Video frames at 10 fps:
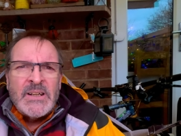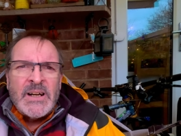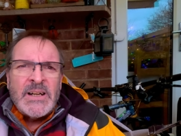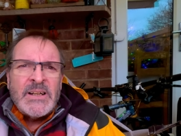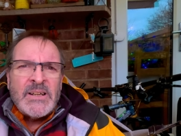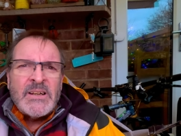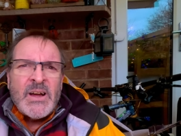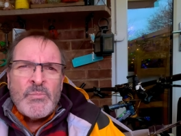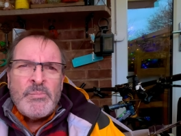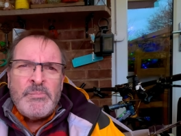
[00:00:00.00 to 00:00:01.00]
Uh,
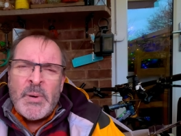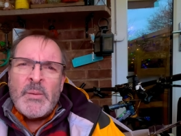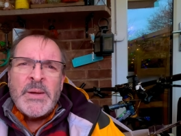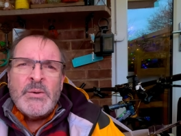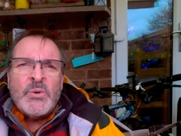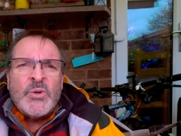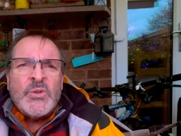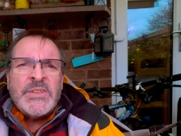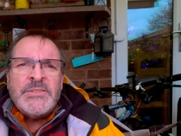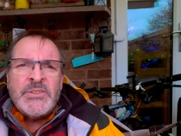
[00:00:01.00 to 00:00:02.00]
but be
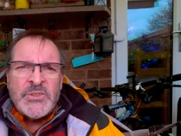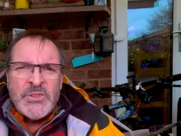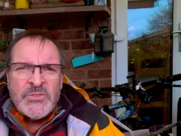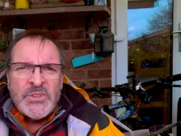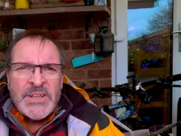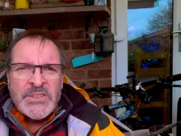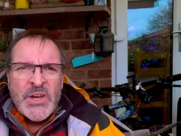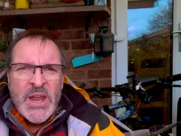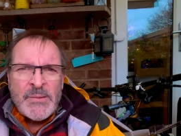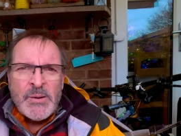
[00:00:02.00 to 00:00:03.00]
warned if you do try and
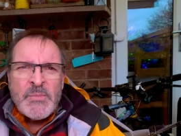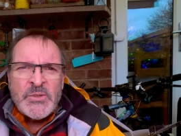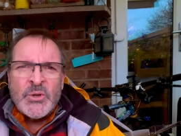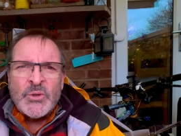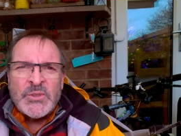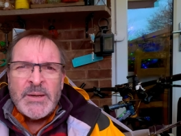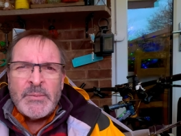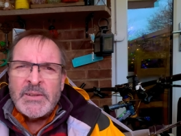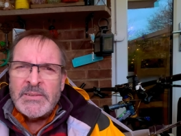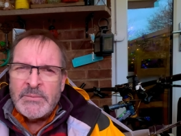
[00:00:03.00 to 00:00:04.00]
turn up at my doorstep,
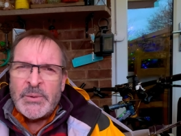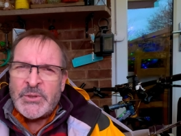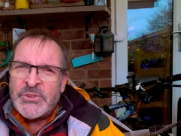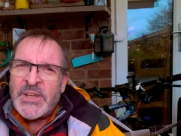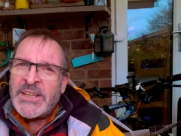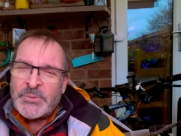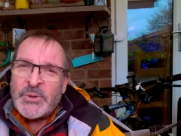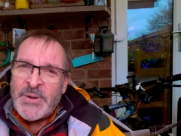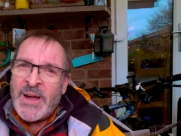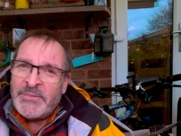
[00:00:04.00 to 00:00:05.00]
because that's what
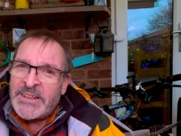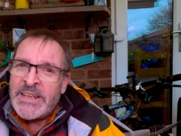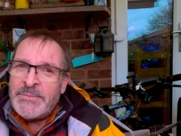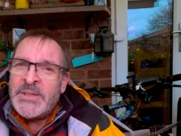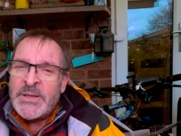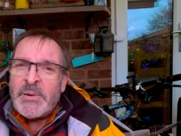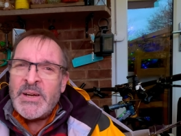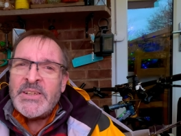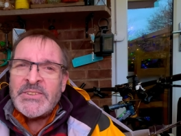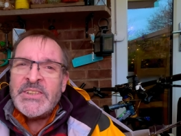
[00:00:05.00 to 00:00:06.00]
you have claimed in the
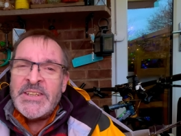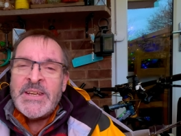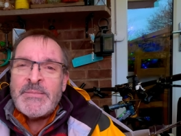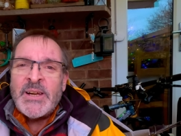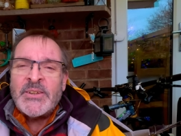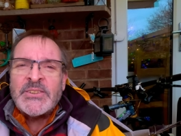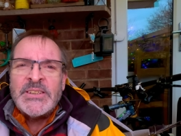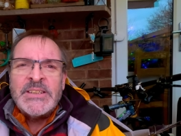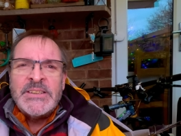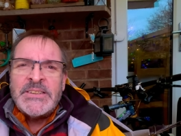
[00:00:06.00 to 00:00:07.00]
past in the emails,
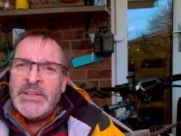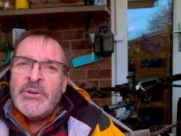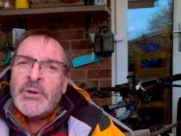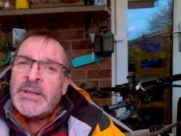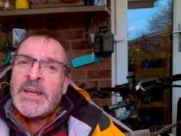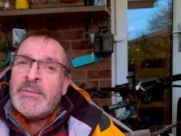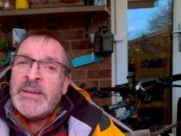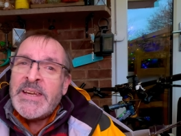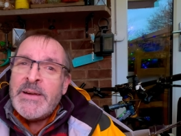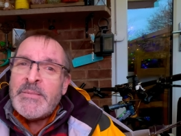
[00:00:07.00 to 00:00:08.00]
saying you're going to come and
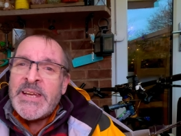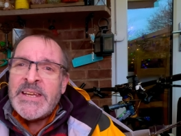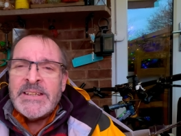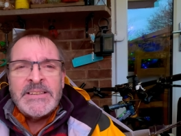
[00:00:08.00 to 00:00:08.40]
get me,